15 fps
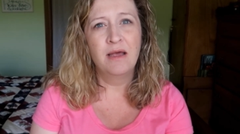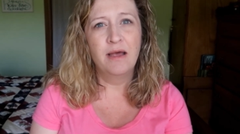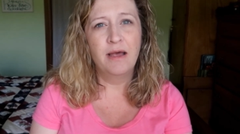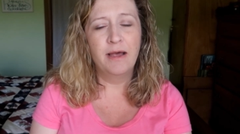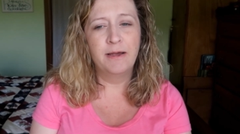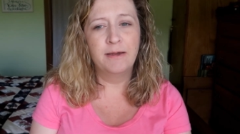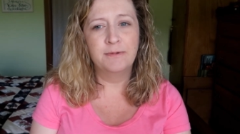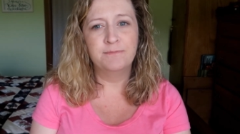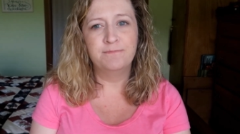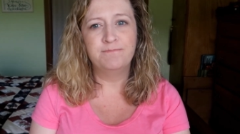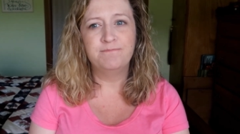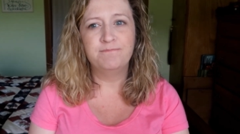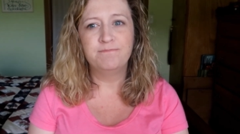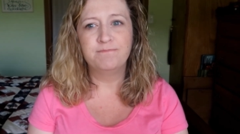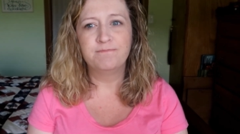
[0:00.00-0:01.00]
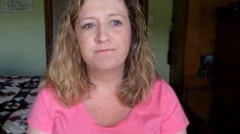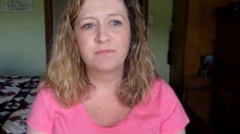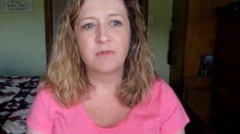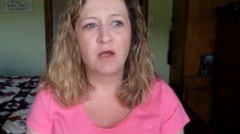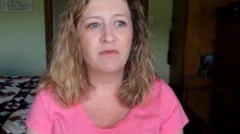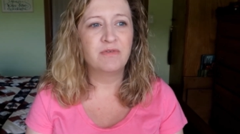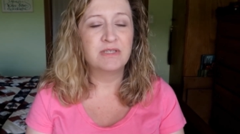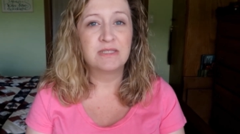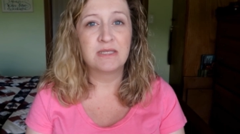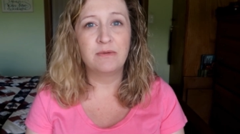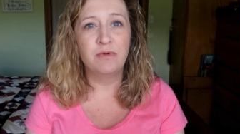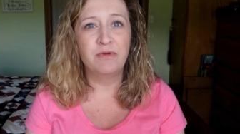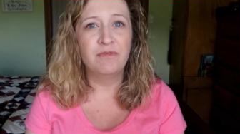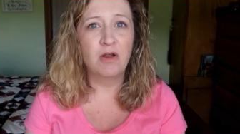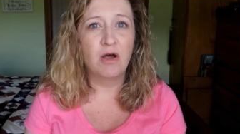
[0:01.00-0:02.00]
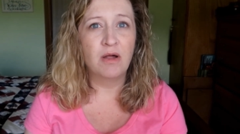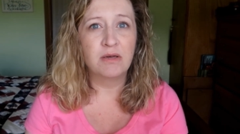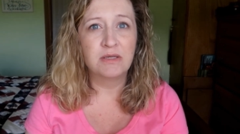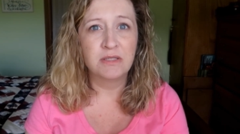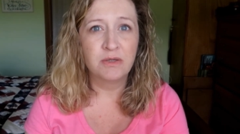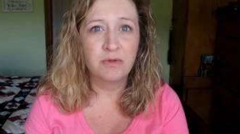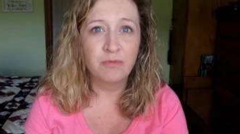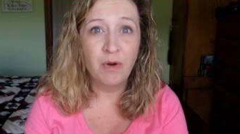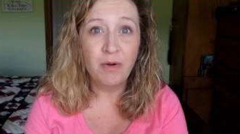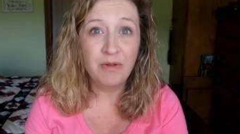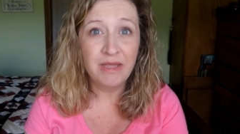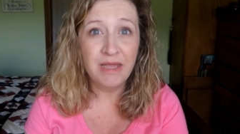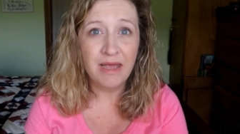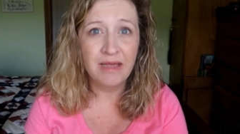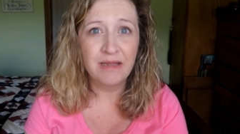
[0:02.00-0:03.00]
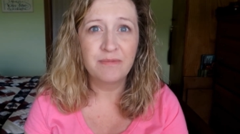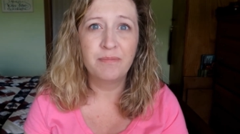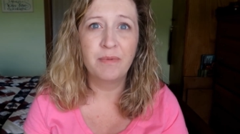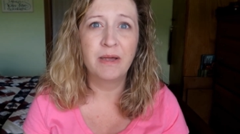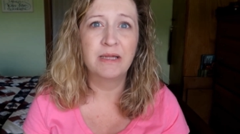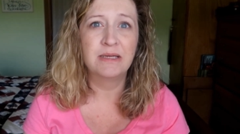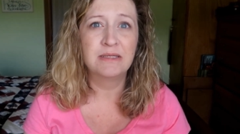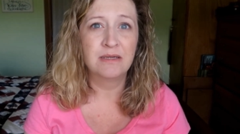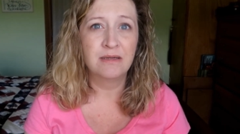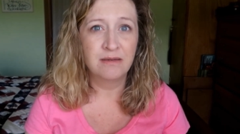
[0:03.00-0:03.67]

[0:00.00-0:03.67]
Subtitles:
Obviously, we've not rode it yet, but